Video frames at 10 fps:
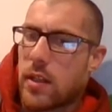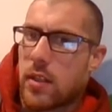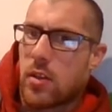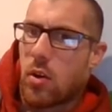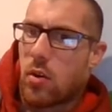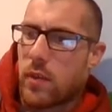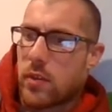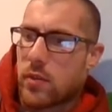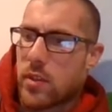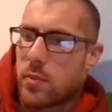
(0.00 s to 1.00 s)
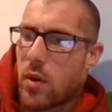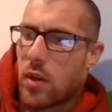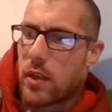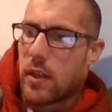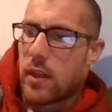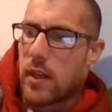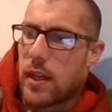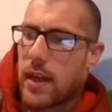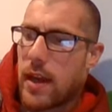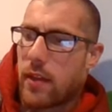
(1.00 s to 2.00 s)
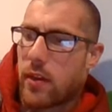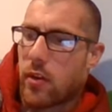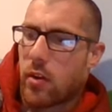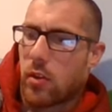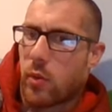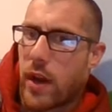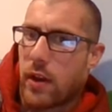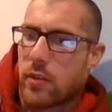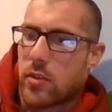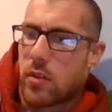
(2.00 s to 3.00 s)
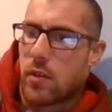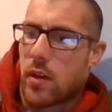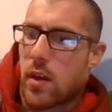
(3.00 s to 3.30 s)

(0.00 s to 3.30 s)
The dolphins responded, and now they're all around you.